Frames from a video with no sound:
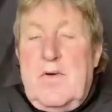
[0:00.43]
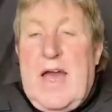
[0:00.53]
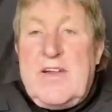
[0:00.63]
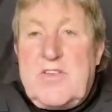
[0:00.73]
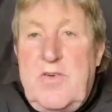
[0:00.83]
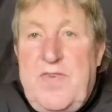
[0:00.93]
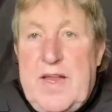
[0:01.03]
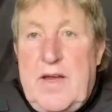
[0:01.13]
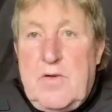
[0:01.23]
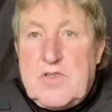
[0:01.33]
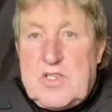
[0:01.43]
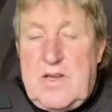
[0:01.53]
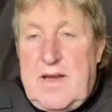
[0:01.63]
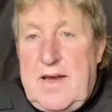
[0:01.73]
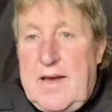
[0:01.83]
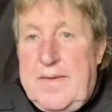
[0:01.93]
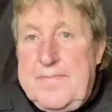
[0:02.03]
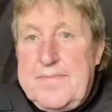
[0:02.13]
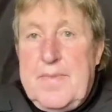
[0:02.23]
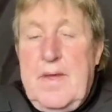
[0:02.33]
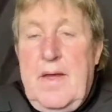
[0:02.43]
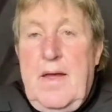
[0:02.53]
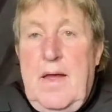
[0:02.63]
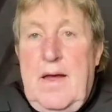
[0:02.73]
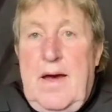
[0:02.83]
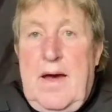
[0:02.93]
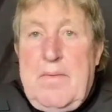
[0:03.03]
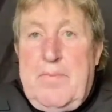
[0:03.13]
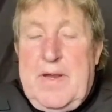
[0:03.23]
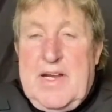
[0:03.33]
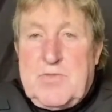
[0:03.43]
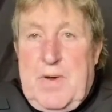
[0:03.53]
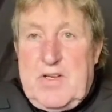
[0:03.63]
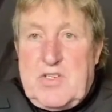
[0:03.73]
Okay, two videos today. I've been asked by a